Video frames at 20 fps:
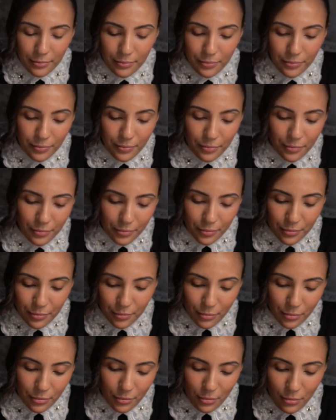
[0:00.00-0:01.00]

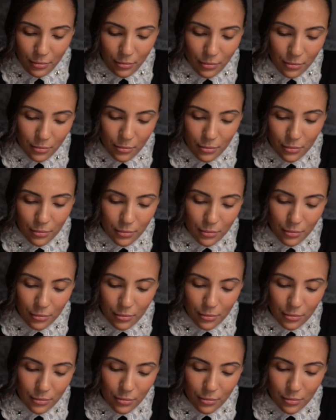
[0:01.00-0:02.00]

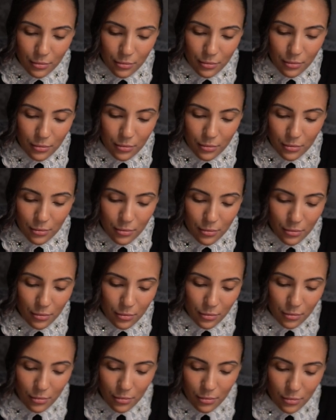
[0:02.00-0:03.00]

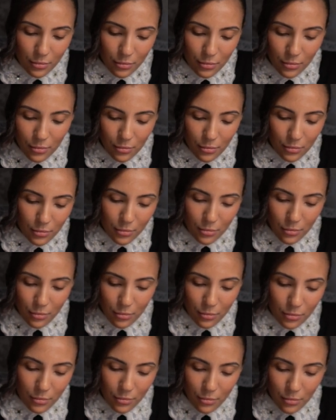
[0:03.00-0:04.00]

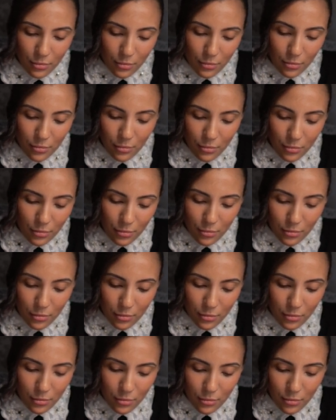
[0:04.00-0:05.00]

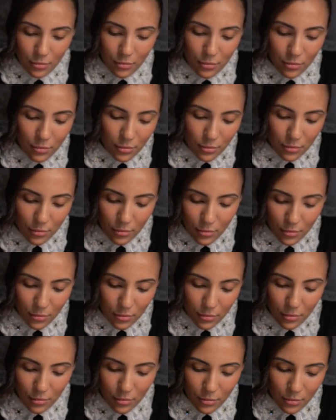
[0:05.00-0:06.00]

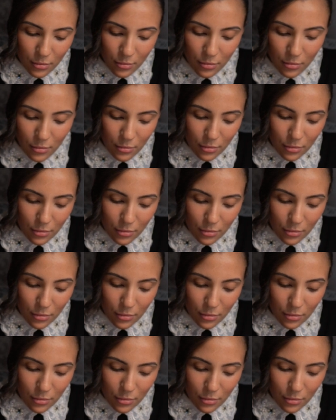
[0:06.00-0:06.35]
(no one is talking)